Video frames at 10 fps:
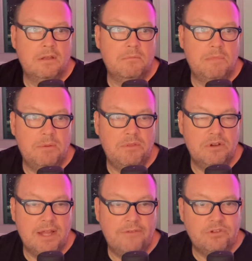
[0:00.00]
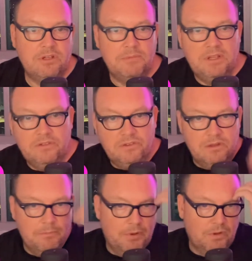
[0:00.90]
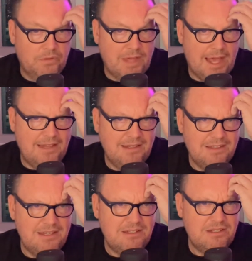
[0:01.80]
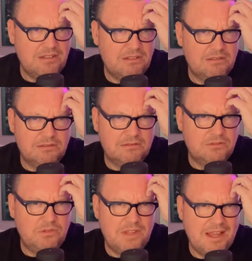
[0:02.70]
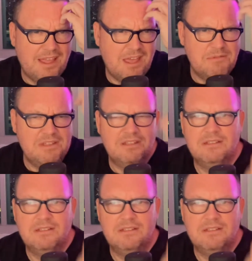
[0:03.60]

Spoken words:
Maybe they're after him because of the Pulse hot list he shilled. Who's that, Cabby?